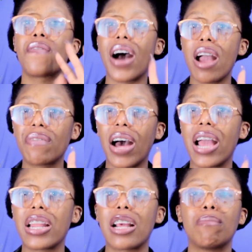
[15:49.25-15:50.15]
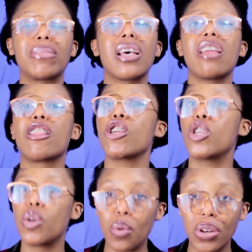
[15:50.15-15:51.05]
5 items that
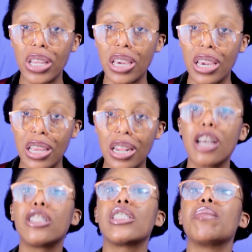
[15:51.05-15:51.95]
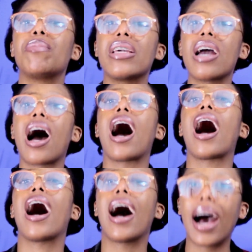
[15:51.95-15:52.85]
you need to be a
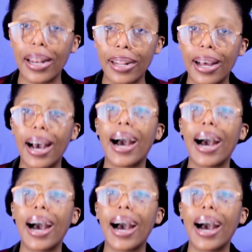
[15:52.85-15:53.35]
hot